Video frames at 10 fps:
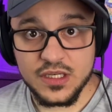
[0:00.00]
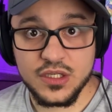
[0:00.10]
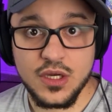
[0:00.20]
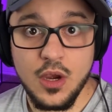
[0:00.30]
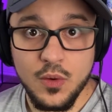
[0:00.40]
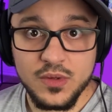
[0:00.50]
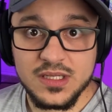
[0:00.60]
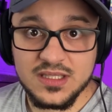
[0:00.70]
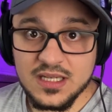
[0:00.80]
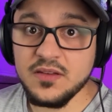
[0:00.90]
show to
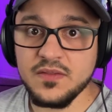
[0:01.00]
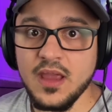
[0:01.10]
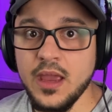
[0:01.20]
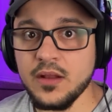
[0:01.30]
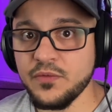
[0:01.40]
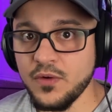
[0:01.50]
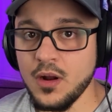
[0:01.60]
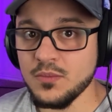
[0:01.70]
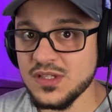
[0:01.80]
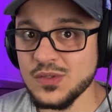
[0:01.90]
deviate
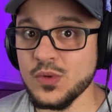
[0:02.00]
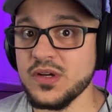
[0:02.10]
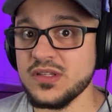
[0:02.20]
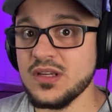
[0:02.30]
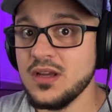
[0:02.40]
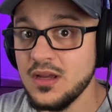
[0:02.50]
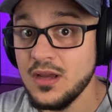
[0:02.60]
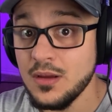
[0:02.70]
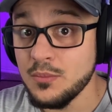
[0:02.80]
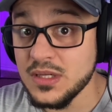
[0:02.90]
from source
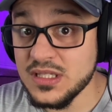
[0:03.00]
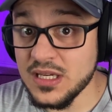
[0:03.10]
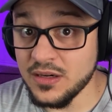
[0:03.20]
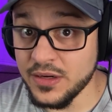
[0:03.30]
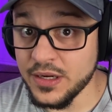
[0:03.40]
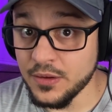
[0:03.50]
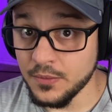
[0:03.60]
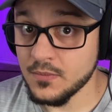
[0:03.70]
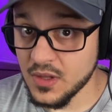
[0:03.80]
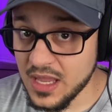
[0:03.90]
material.
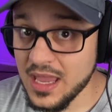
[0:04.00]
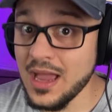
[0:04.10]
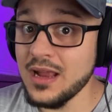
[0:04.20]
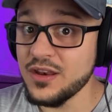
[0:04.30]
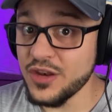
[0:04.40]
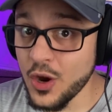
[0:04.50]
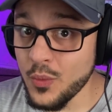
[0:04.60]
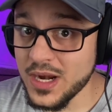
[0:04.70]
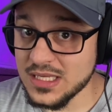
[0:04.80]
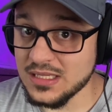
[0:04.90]
Okay, I know
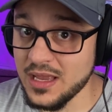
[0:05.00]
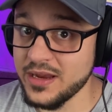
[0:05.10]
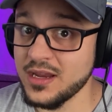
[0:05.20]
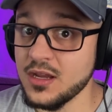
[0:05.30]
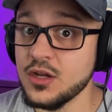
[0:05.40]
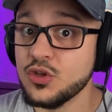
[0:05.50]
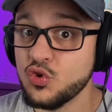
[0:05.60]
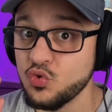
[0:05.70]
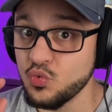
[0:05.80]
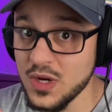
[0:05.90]
what it's like.
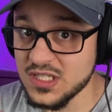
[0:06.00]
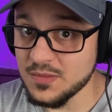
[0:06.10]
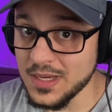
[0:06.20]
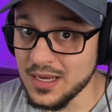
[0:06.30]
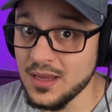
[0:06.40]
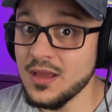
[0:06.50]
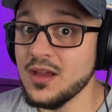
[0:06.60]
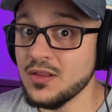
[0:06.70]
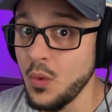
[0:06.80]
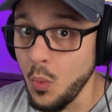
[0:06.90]
Trust me,
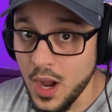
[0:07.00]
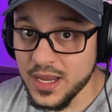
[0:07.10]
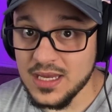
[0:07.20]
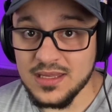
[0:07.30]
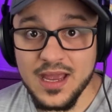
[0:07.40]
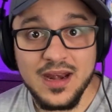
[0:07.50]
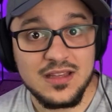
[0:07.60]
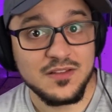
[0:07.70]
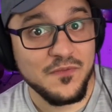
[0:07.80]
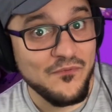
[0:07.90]
The Walking Dead
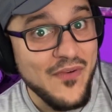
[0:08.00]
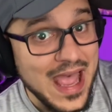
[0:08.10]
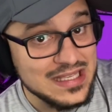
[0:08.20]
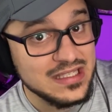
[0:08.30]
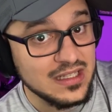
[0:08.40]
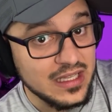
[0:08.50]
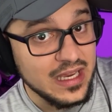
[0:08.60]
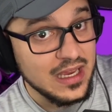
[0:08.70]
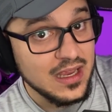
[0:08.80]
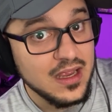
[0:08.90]
is
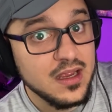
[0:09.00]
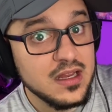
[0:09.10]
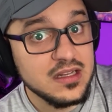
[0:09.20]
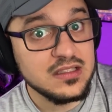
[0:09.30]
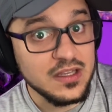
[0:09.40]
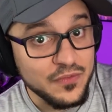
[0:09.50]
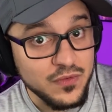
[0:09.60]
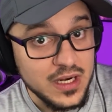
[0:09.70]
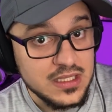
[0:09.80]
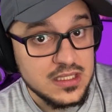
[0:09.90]
vastly
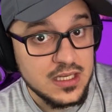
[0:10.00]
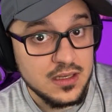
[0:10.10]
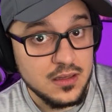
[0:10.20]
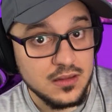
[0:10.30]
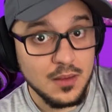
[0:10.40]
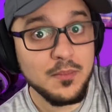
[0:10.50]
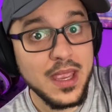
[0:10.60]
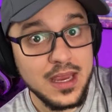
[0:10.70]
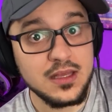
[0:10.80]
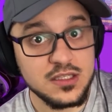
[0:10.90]
different, the
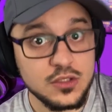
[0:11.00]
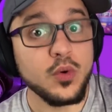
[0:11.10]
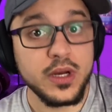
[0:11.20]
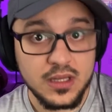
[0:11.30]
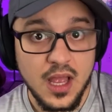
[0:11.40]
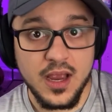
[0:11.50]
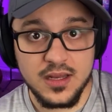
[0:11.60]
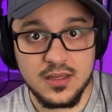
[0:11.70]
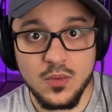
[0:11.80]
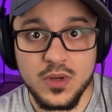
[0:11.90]
main
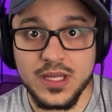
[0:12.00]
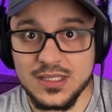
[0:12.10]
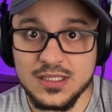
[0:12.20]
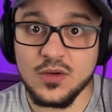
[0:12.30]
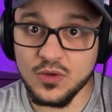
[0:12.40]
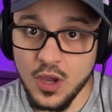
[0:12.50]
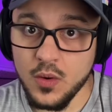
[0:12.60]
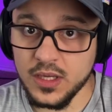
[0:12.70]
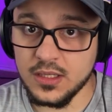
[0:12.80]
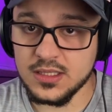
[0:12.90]
storyline, the one that's still
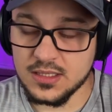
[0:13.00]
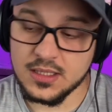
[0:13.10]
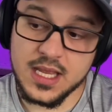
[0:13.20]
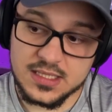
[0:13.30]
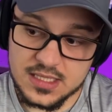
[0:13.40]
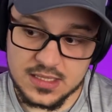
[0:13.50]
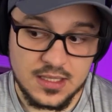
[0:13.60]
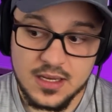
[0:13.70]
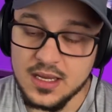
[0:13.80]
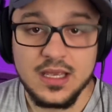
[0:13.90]
going until the last season.
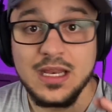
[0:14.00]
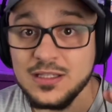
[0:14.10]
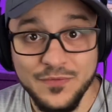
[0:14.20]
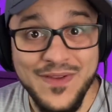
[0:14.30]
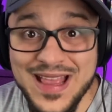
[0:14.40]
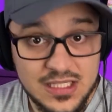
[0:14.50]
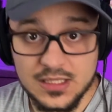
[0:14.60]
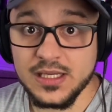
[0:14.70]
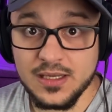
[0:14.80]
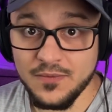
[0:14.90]
It is vastly